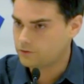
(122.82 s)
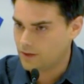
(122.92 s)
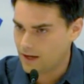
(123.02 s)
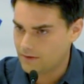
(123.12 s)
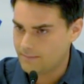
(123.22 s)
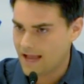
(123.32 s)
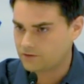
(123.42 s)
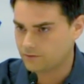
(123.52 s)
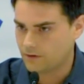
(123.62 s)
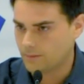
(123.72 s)
you have a
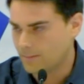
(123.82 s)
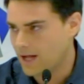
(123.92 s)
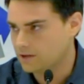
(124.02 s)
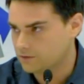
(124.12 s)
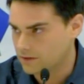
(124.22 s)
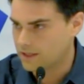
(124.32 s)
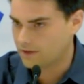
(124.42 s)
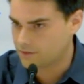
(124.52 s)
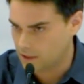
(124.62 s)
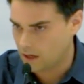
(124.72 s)
massive government policy like
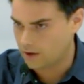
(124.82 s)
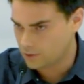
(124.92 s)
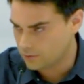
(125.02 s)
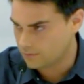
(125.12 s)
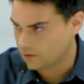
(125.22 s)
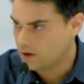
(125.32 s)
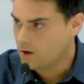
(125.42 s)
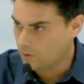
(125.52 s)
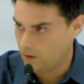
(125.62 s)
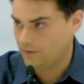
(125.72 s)
FDR and Hoover,
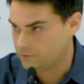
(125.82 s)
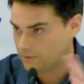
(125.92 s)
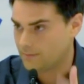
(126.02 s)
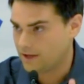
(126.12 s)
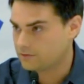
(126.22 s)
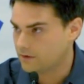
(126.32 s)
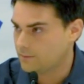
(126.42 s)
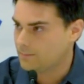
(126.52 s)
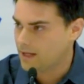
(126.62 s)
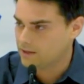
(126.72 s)
or unless you have a massive
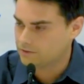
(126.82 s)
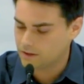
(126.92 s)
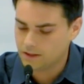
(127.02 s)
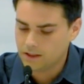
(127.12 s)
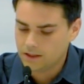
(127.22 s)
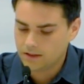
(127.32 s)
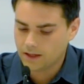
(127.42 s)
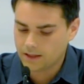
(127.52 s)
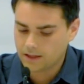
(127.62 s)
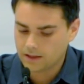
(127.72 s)
government policy
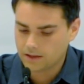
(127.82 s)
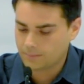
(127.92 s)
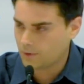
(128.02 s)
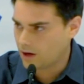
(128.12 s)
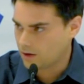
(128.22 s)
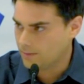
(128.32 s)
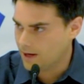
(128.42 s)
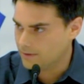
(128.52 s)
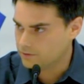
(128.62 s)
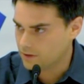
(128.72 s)
like Barack
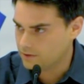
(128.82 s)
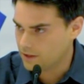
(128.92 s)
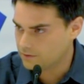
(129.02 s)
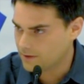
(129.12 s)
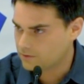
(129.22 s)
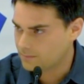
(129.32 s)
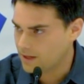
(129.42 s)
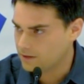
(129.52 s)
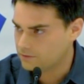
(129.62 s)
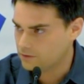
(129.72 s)
Obama. So on domestic
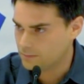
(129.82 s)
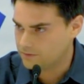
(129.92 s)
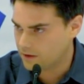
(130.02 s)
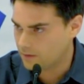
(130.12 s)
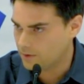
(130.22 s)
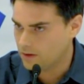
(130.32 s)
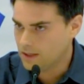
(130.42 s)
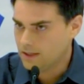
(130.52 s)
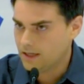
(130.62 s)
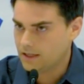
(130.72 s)
policy, he's been terrible.
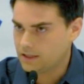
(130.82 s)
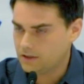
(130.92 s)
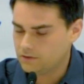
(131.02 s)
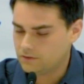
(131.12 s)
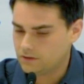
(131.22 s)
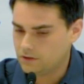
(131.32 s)
He's